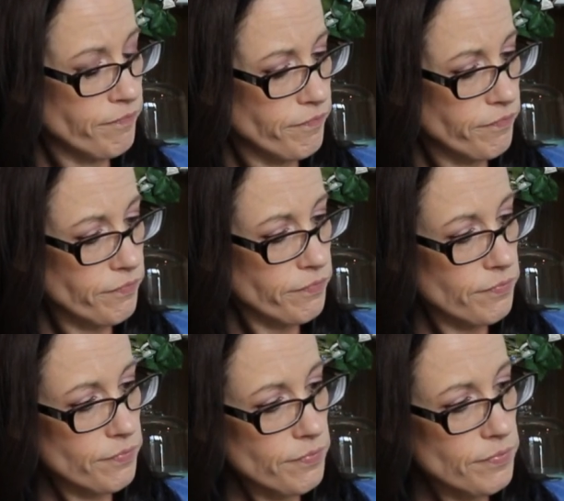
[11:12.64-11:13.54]

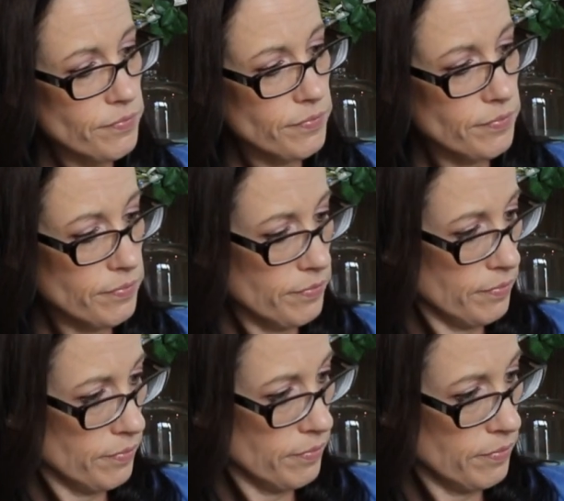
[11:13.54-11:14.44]

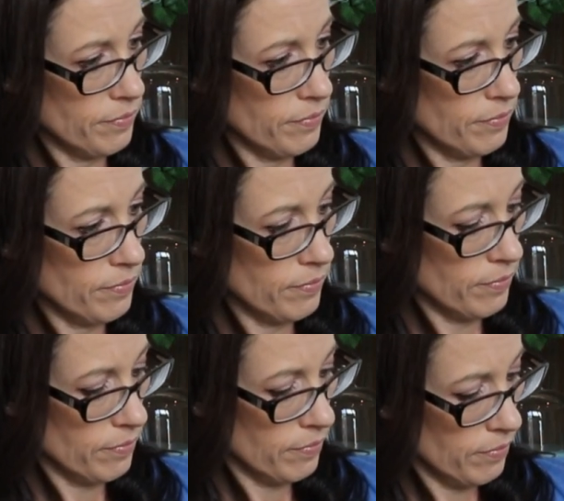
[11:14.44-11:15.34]

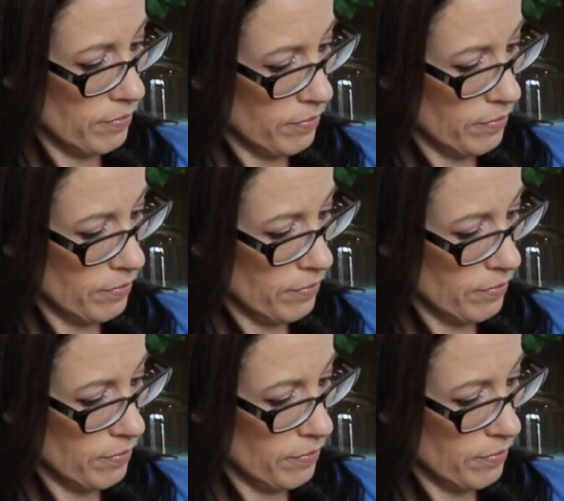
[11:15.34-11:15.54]
No one is speaking in this clip.